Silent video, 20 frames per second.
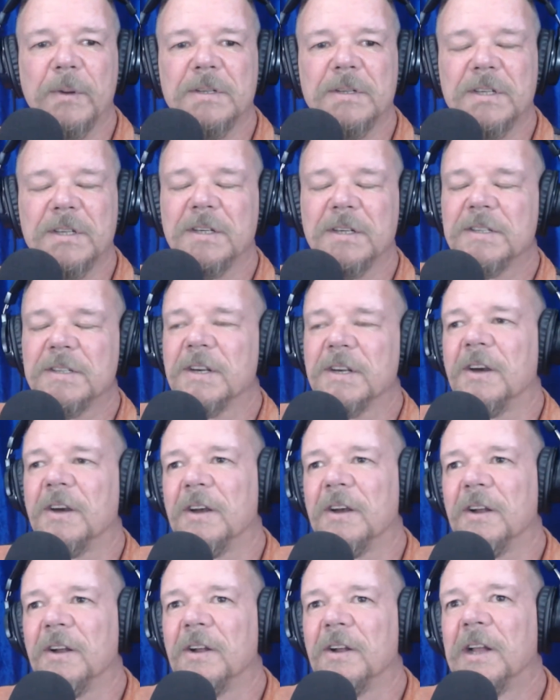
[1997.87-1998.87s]
is,
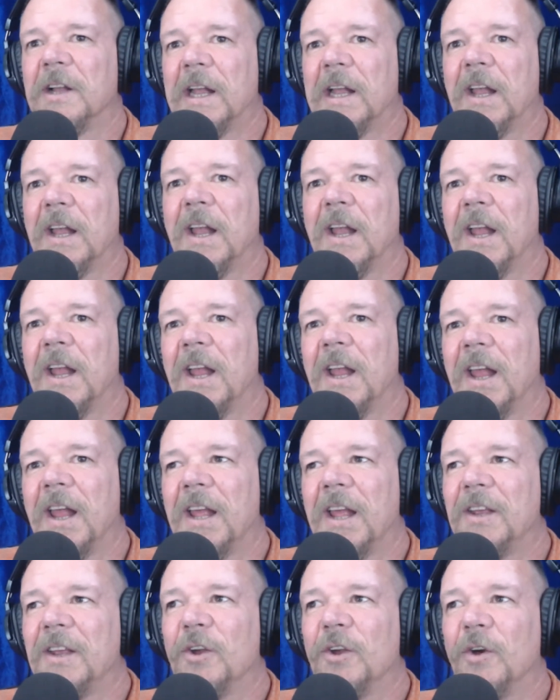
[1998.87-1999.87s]

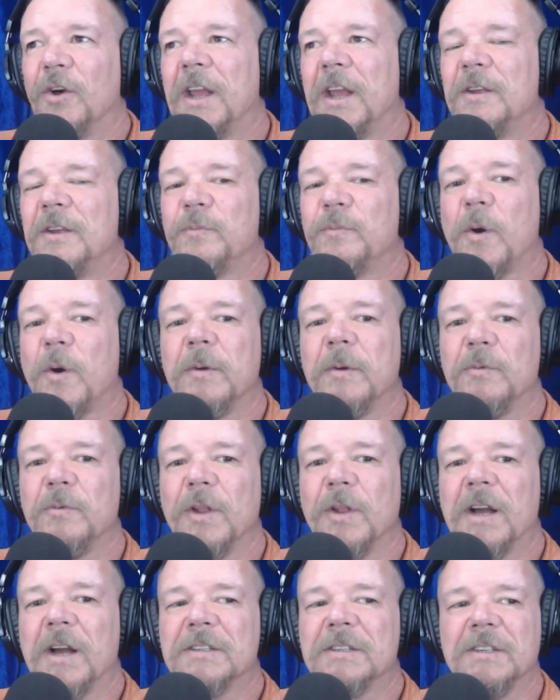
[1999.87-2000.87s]
you know, he's probably
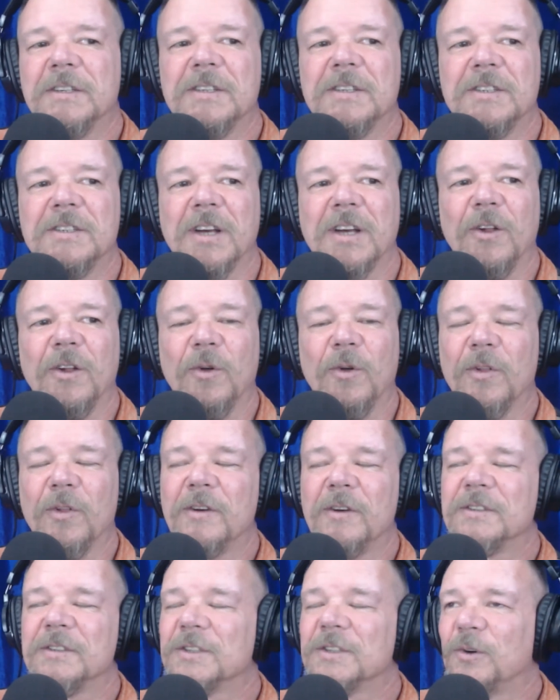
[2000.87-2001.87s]
reluctant to tell all
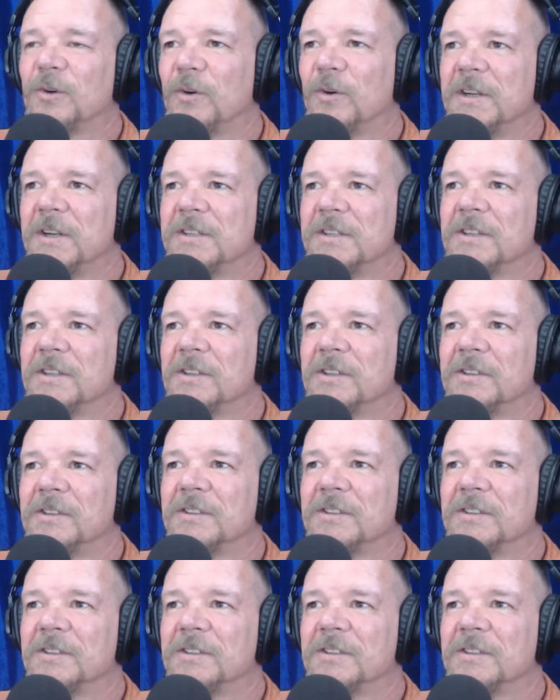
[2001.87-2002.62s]
those stories